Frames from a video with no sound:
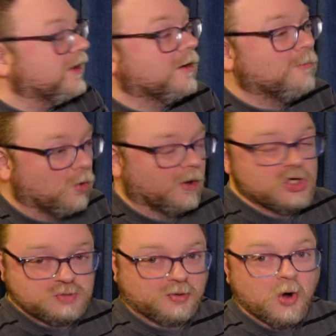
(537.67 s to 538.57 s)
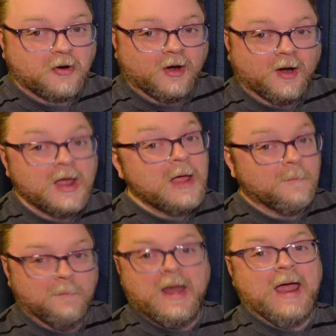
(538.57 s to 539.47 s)
need a mortgage broker.
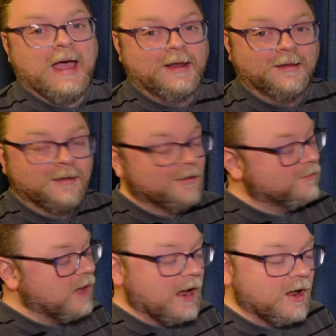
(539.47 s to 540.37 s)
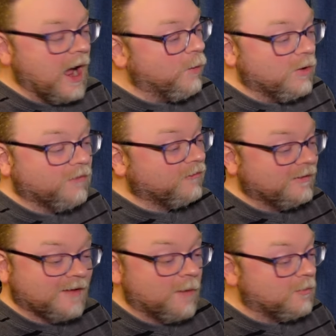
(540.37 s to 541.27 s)
Man. I, I, will
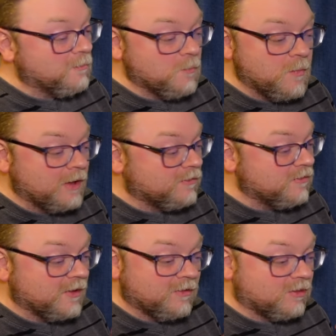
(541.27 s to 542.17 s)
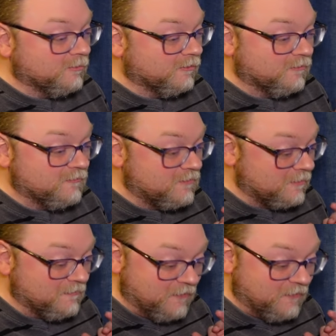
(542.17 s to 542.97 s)
say Tom mixes in some of some